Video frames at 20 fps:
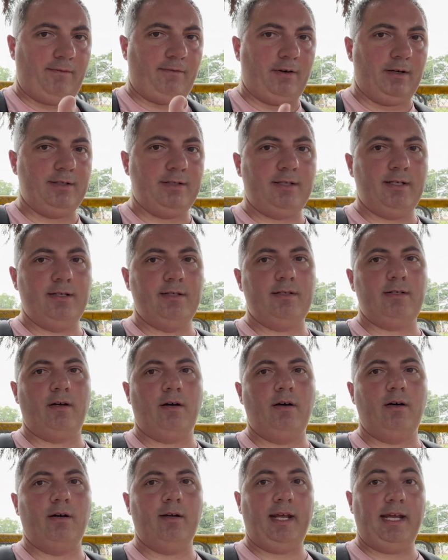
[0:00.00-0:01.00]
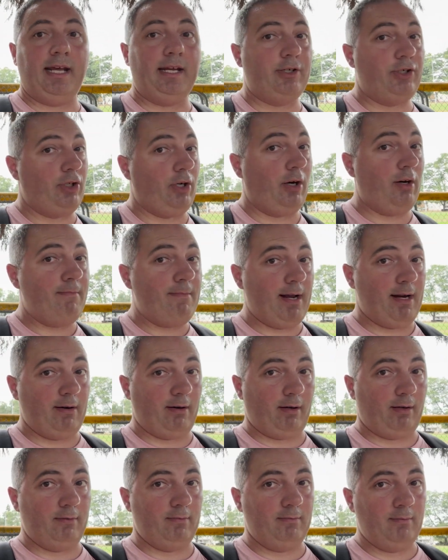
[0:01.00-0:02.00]
for instance on a Charmander,
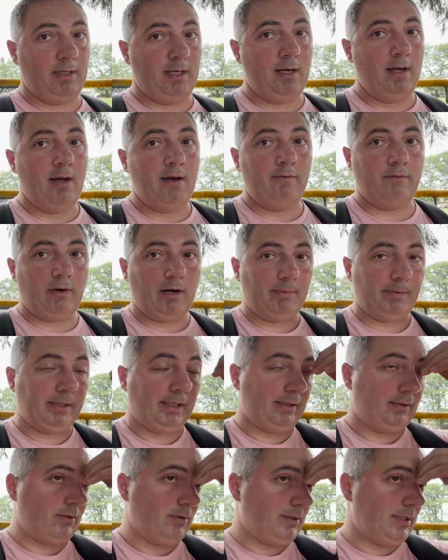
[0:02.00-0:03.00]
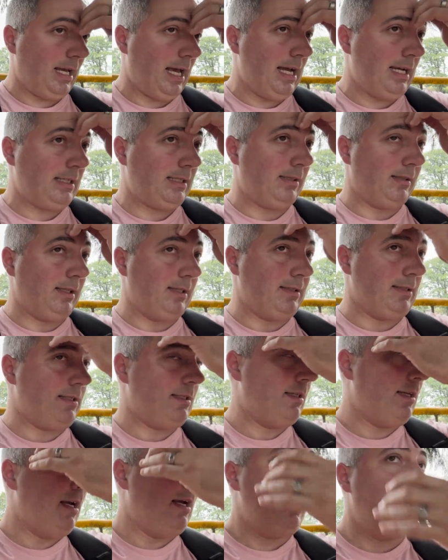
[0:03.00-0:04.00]
if you're able to get those excellence.